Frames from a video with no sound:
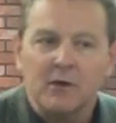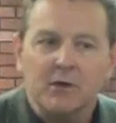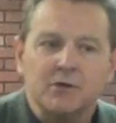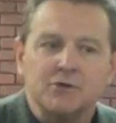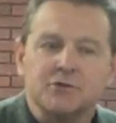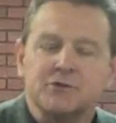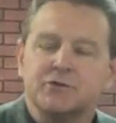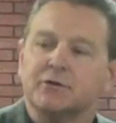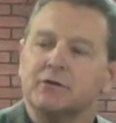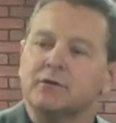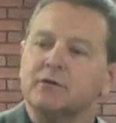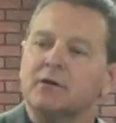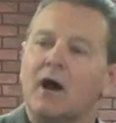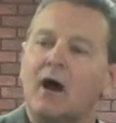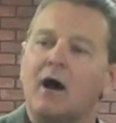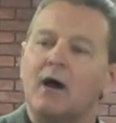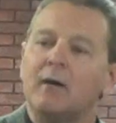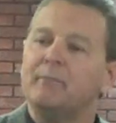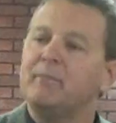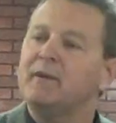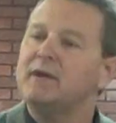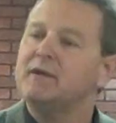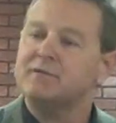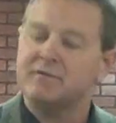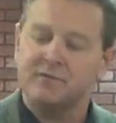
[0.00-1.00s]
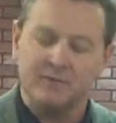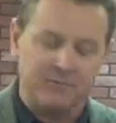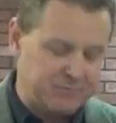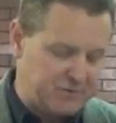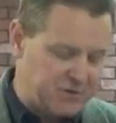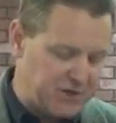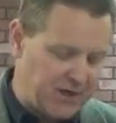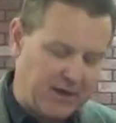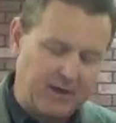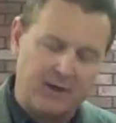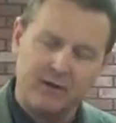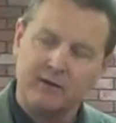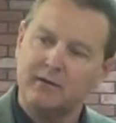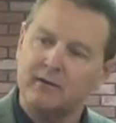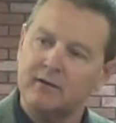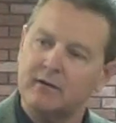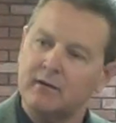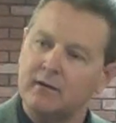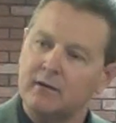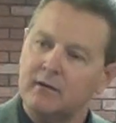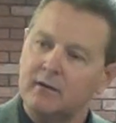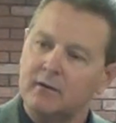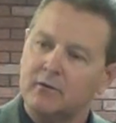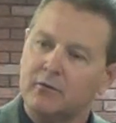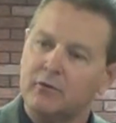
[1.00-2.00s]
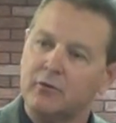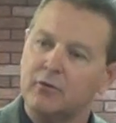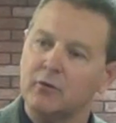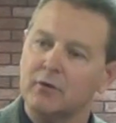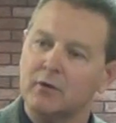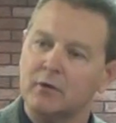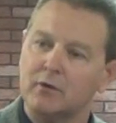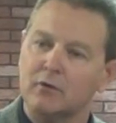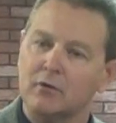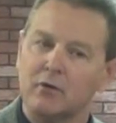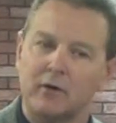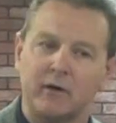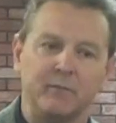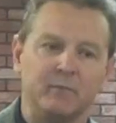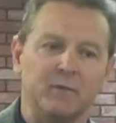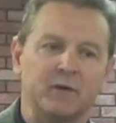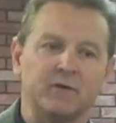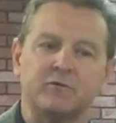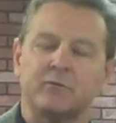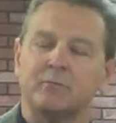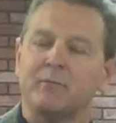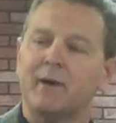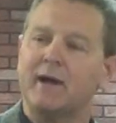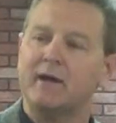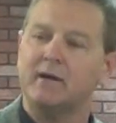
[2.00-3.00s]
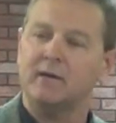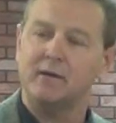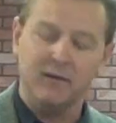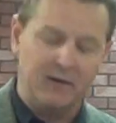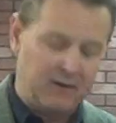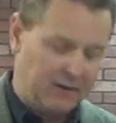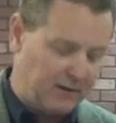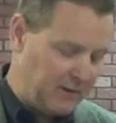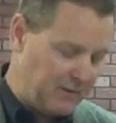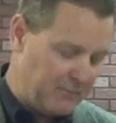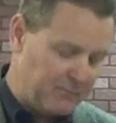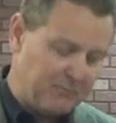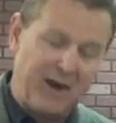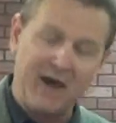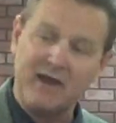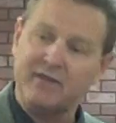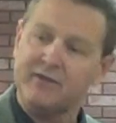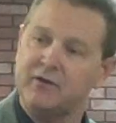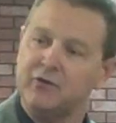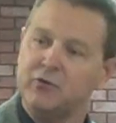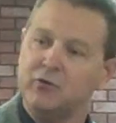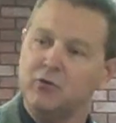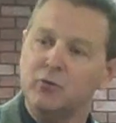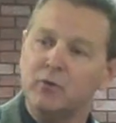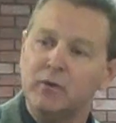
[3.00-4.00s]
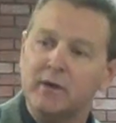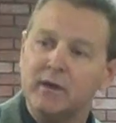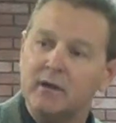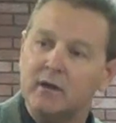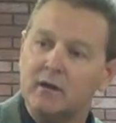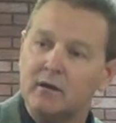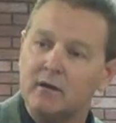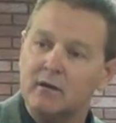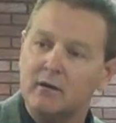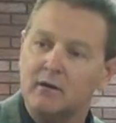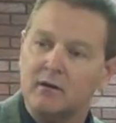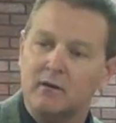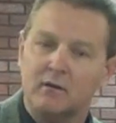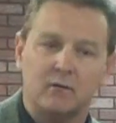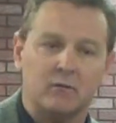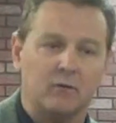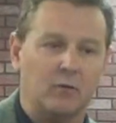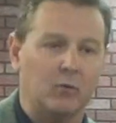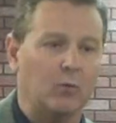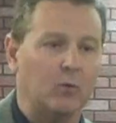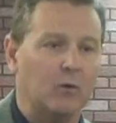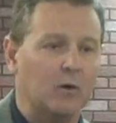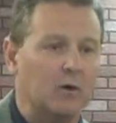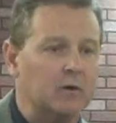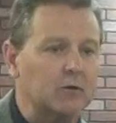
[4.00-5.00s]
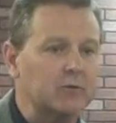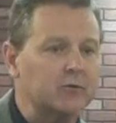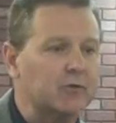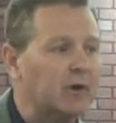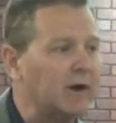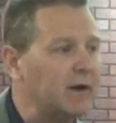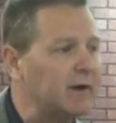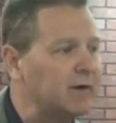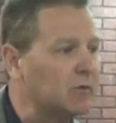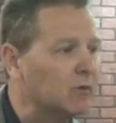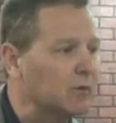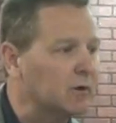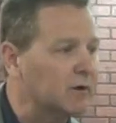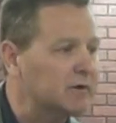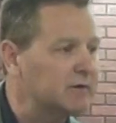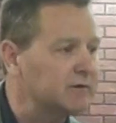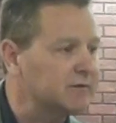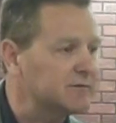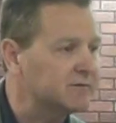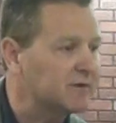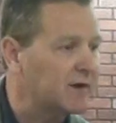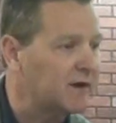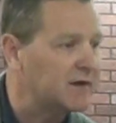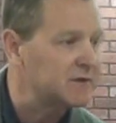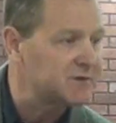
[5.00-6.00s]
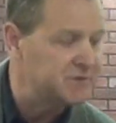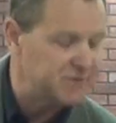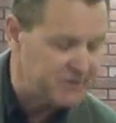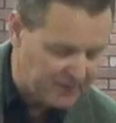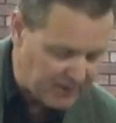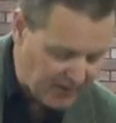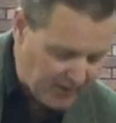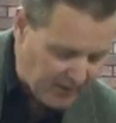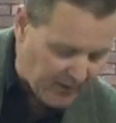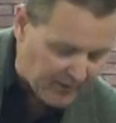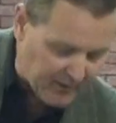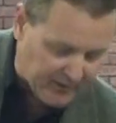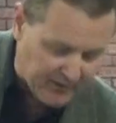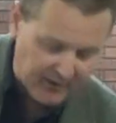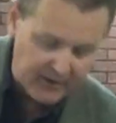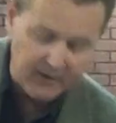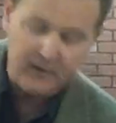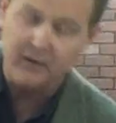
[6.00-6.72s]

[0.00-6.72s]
should not be subjected to agreements made by the UN, the World Trade Organization, the